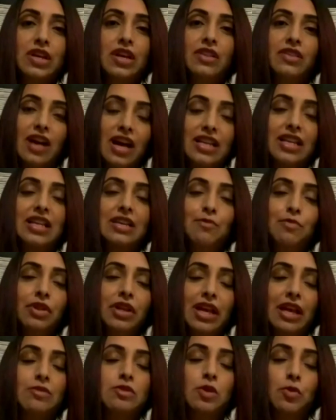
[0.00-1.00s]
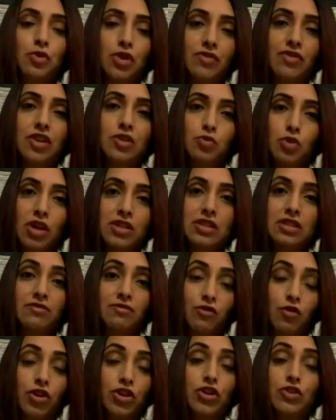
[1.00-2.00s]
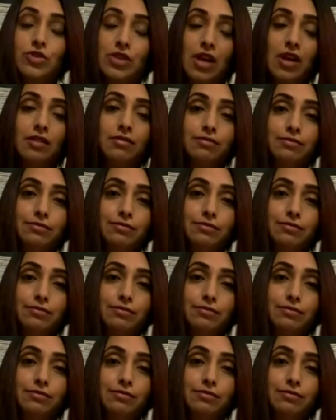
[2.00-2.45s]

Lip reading: that he blamed the previous president for using.